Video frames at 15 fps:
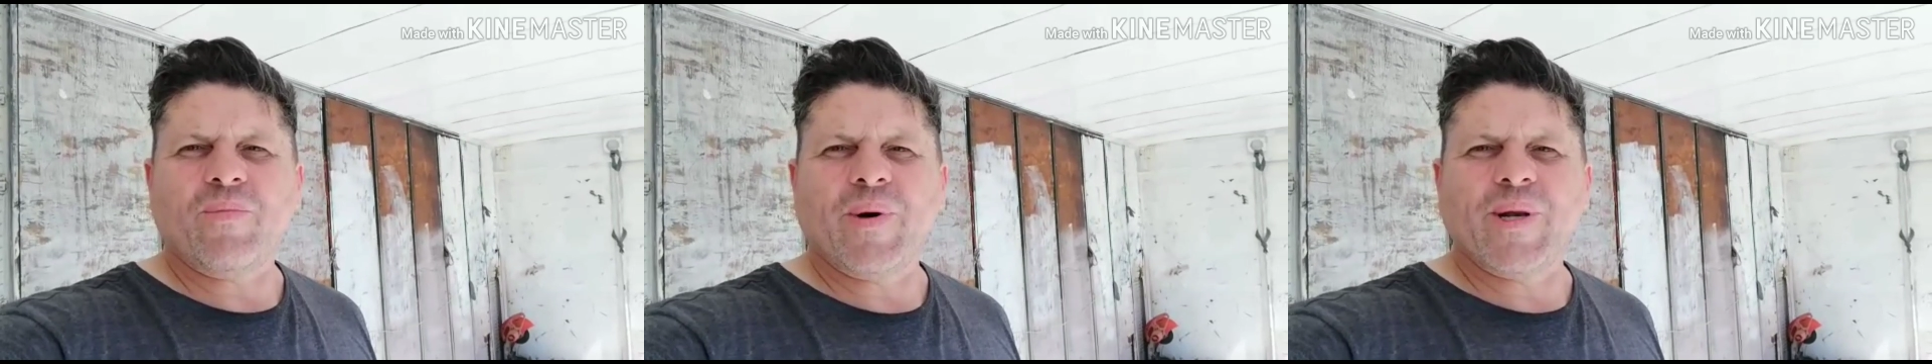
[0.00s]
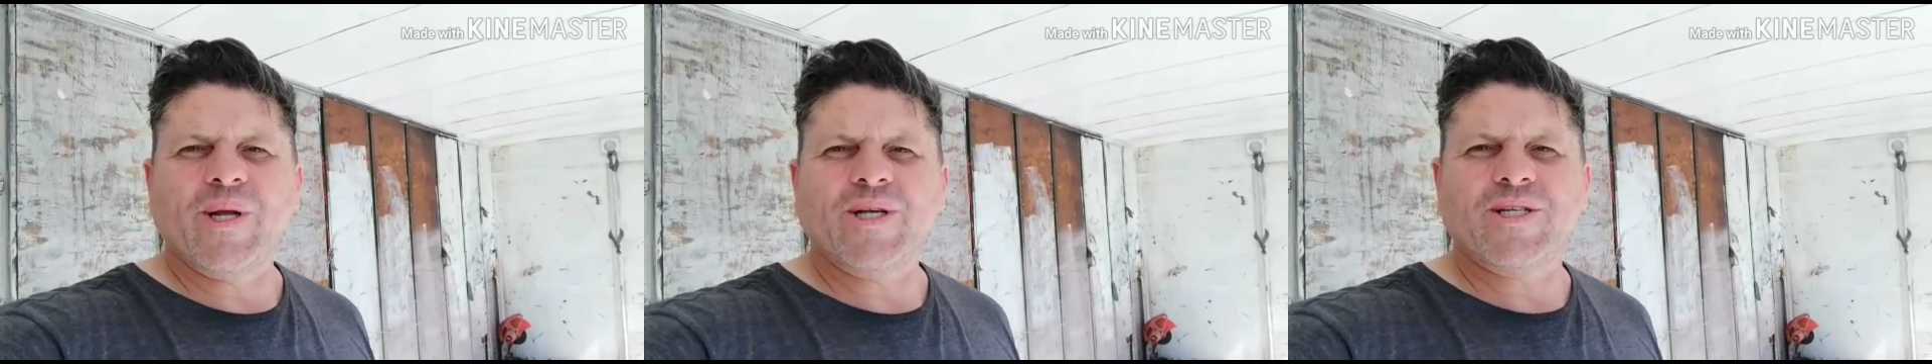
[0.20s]

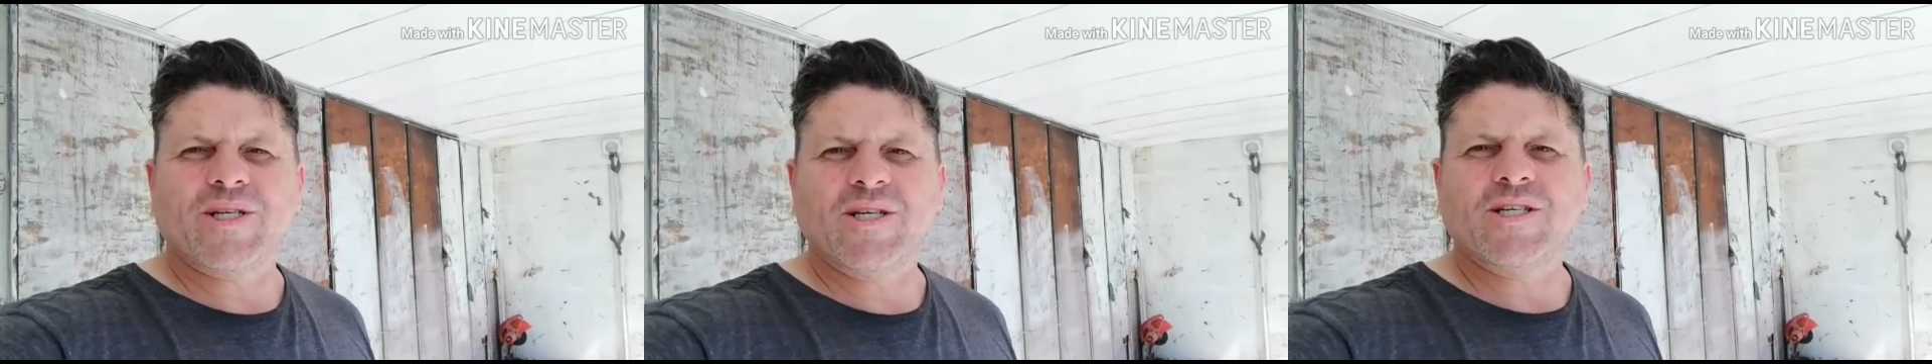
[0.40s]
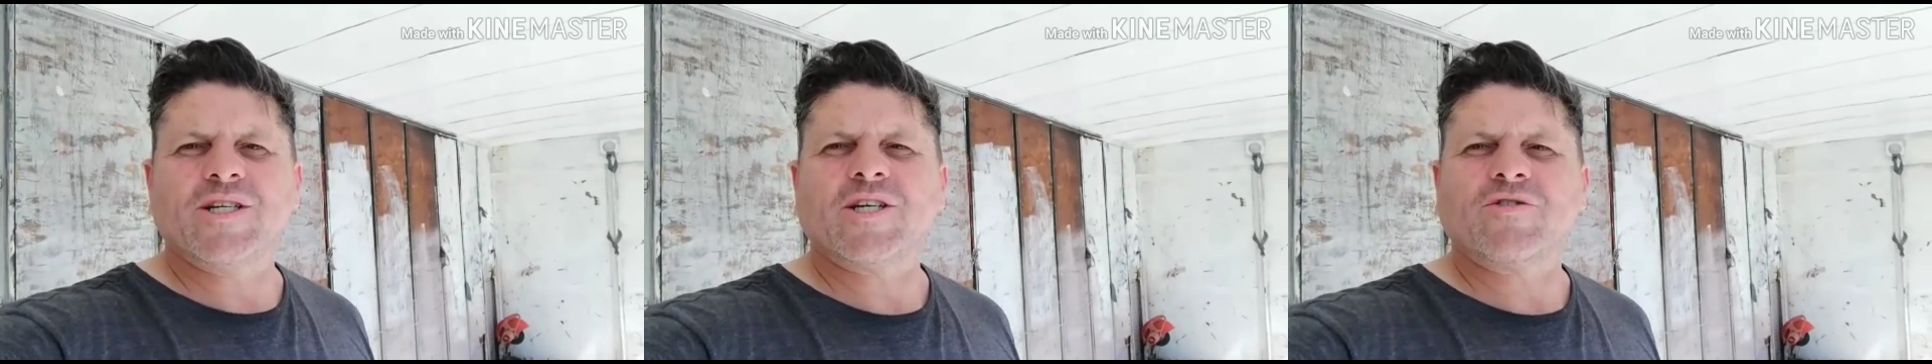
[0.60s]
but He
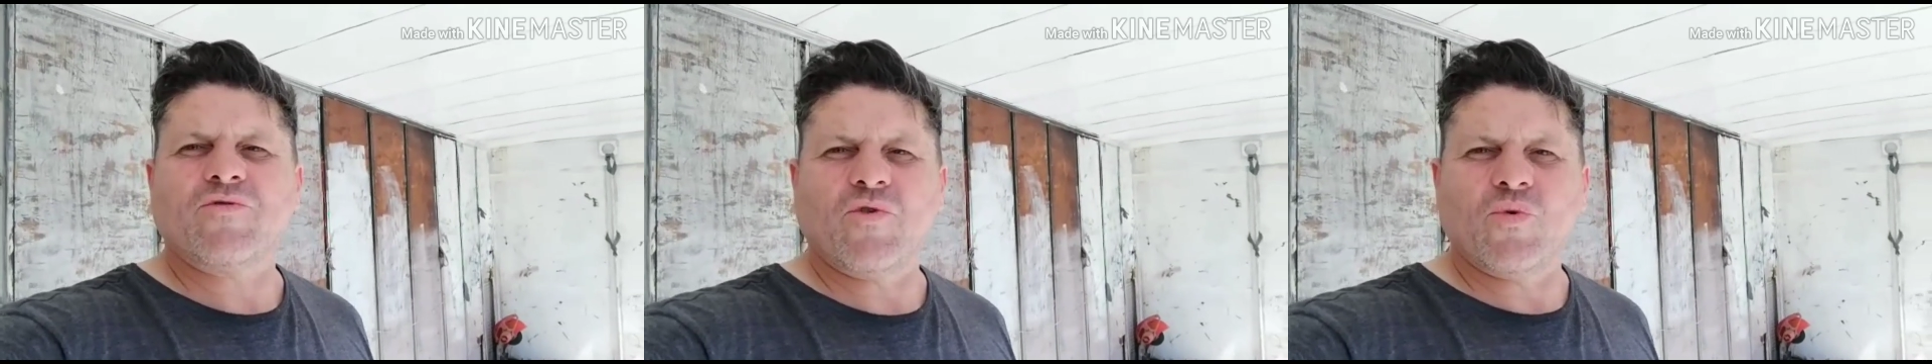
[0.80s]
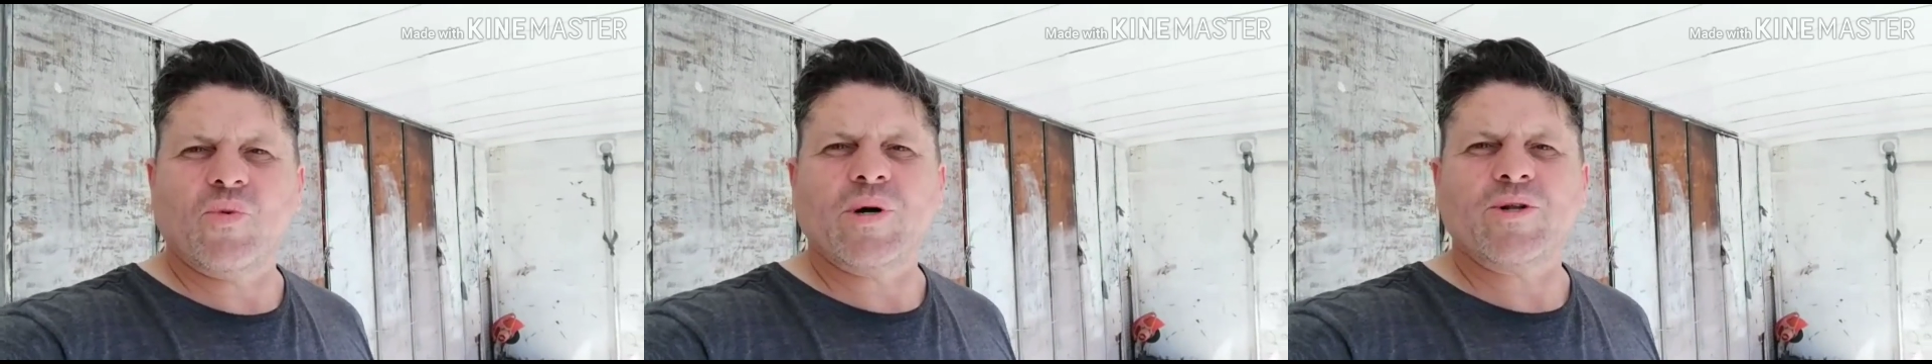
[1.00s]
sees us
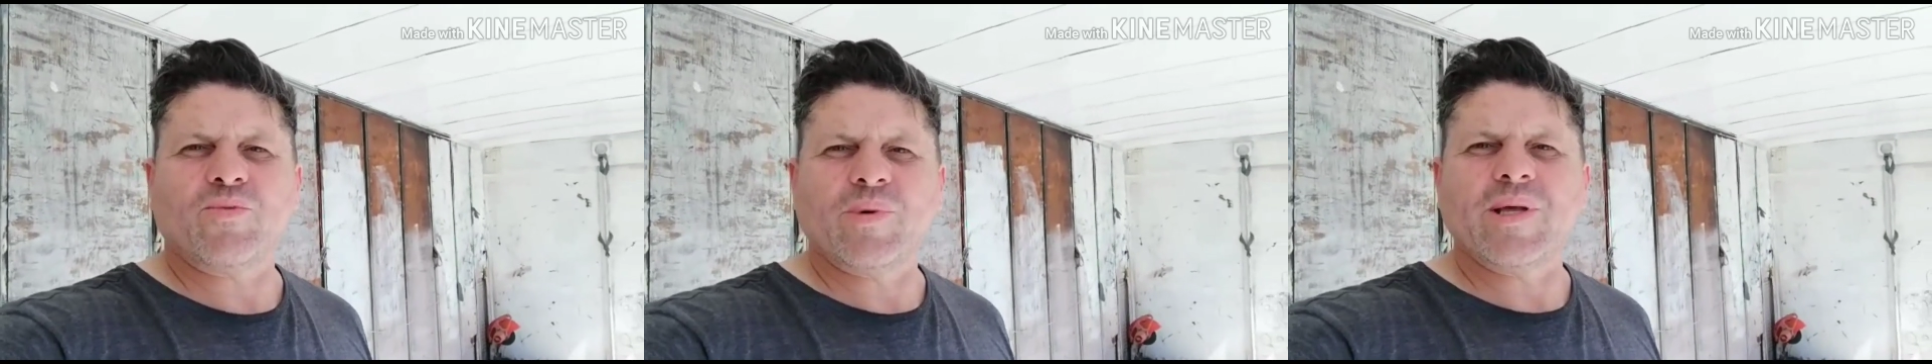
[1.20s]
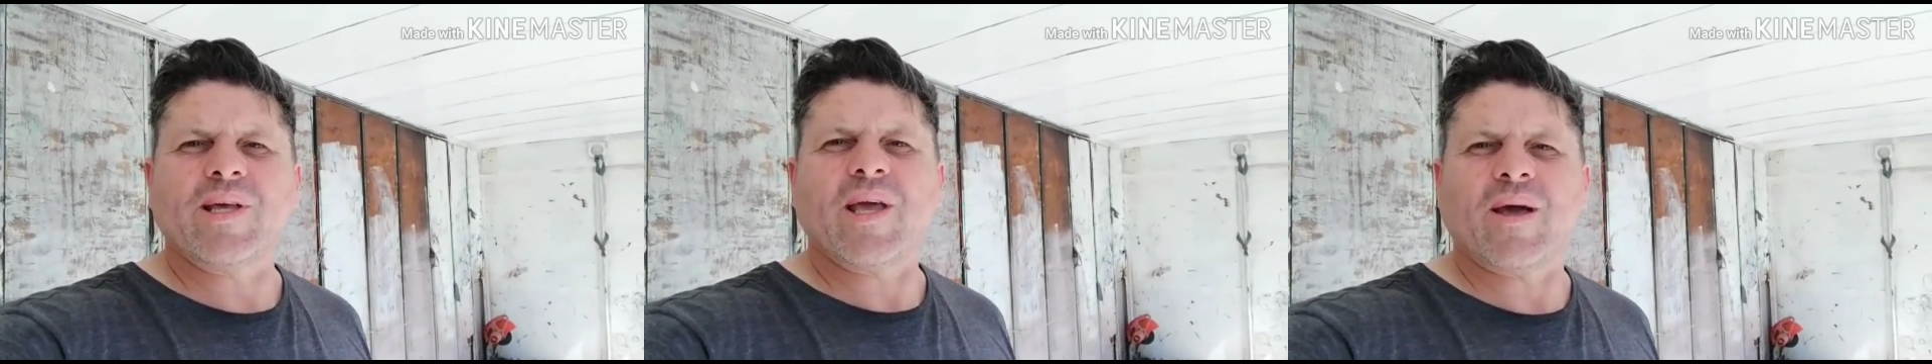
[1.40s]
for what
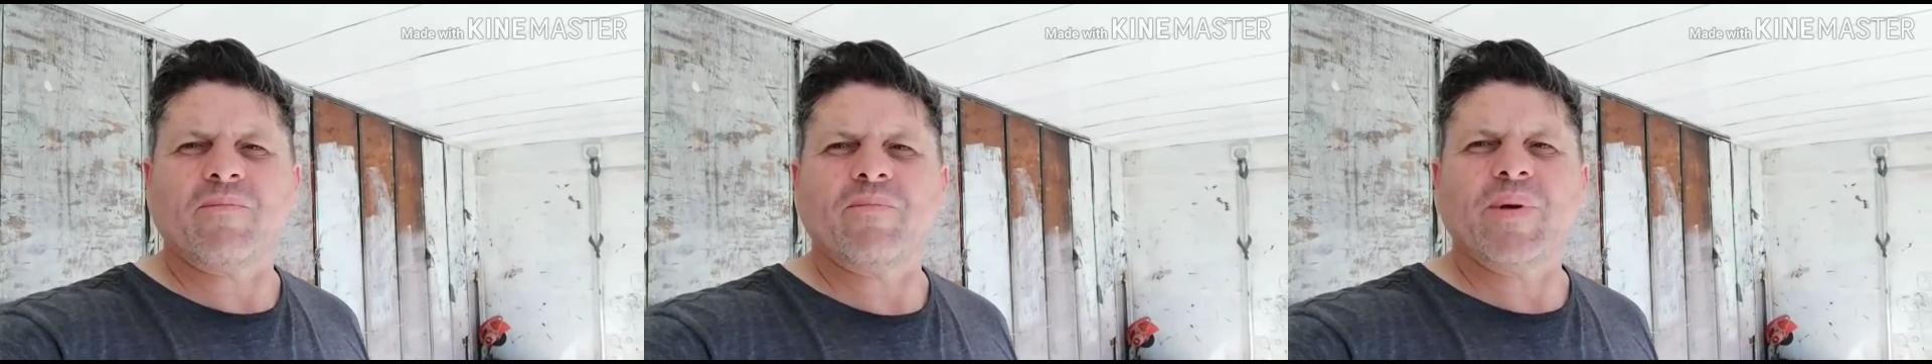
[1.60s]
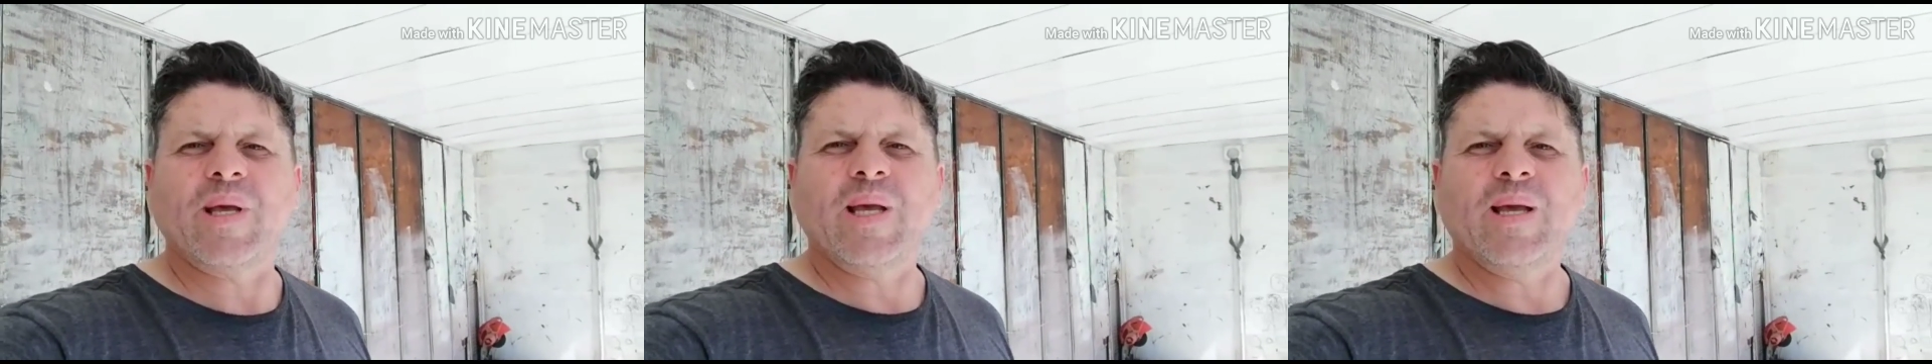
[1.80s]
we
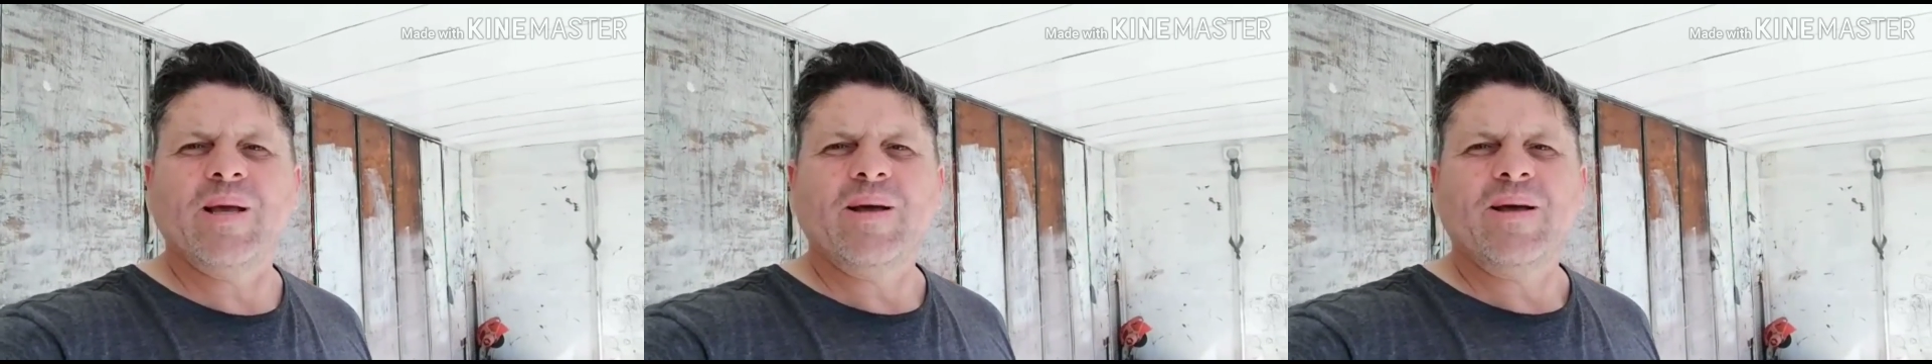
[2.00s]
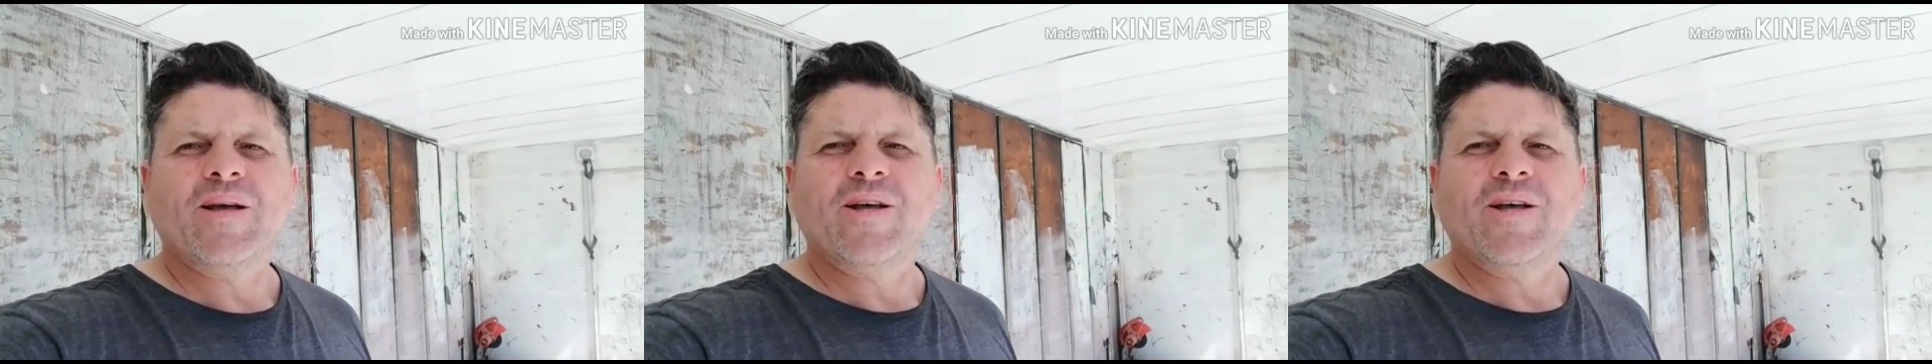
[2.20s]
can be.